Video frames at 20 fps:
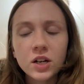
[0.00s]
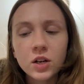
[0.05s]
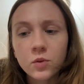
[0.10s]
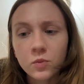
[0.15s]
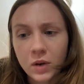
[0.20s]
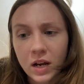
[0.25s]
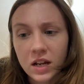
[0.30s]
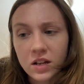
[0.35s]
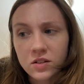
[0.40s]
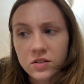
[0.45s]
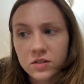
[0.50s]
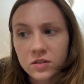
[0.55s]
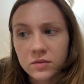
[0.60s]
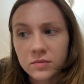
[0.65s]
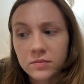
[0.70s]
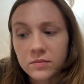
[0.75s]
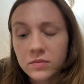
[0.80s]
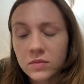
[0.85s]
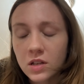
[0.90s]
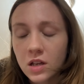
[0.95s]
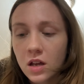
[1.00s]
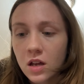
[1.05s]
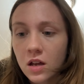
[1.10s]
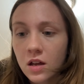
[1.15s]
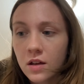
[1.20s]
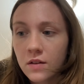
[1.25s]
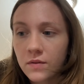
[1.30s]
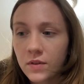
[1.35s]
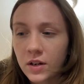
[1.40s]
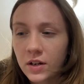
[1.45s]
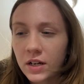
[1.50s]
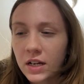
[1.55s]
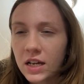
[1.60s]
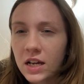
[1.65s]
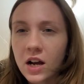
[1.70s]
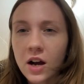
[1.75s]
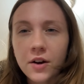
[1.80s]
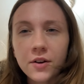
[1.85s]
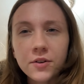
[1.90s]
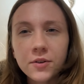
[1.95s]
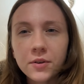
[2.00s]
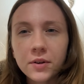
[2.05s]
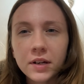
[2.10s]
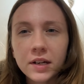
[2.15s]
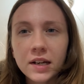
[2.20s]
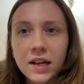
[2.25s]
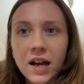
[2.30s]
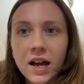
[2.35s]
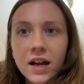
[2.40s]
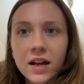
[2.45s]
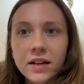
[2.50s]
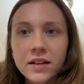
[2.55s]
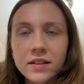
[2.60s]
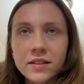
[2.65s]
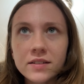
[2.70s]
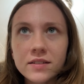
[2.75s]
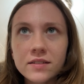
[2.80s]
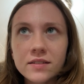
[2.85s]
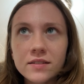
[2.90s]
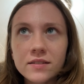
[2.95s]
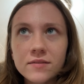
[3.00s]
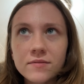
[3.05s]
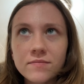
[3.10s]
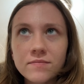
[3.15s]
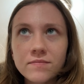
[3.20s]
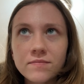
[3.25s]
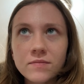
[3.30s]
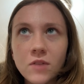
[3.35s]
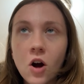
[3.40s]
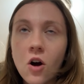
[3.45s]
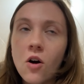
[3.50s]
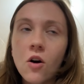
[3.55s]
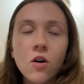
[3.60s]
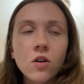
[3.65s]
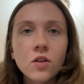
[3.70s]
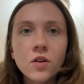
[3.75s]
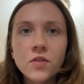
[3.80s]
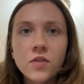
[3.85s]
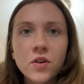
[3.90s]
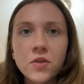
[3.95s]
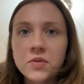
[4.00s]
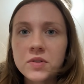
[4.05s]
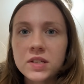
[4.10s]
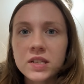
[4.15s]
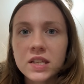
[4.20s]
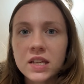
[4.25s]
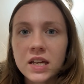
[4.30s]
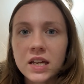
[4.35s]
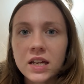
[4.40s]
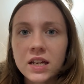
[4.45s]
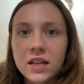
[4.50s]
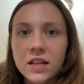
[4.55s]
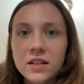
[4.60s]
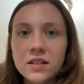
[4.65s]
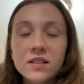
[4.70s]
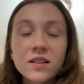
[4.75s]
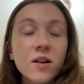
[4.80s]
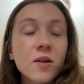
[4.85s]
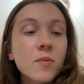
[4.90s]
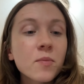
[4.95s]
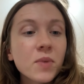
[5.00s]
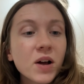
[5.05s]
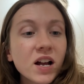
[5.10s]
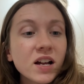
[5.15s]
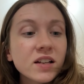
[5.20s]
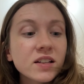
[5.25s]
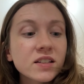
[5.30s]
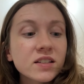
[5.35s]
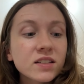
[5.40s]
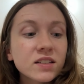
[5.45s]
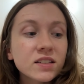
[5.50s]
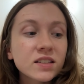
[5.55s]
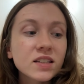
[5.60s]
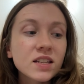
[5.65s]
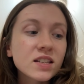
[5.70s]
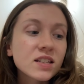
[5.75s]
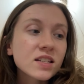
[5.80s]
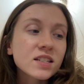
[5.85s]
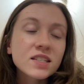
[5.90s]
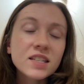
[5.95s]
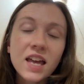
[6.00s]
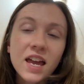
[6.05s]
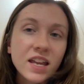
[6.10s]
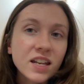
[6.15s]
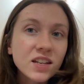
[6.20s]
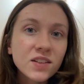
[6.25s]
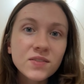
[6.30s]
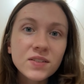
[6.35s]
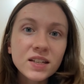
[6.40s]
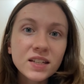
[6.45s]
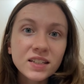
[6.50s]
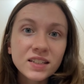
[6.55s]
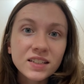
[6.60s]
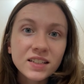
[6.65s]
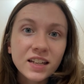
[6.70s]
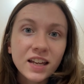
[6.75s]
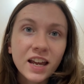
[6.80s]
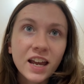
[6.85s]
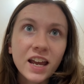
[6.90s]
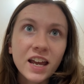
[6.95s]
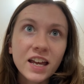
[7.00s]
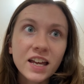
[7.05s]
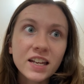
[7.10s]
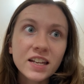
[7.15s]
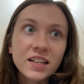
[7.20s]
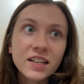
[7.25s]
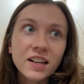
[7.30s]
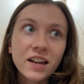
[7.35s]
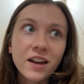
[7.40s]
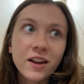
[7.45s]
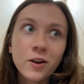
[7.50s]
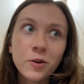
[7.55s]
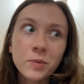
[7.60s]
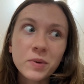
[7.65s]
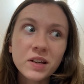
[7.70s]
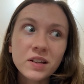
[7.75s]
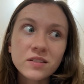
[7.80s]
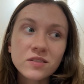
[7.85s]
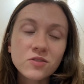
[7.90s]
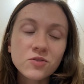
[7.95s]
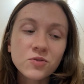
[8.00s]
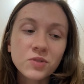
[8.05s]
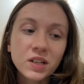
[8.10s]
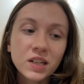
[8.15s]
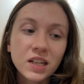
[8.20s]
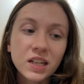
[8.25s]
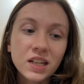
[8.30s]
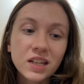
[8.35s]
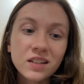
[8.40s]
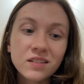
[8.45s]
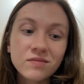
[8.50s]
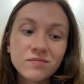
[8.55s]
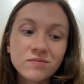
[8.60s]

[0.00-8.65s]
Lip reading: random, very unorganized, all of those things. But this is the end of it, and I hope you guys enjoyed it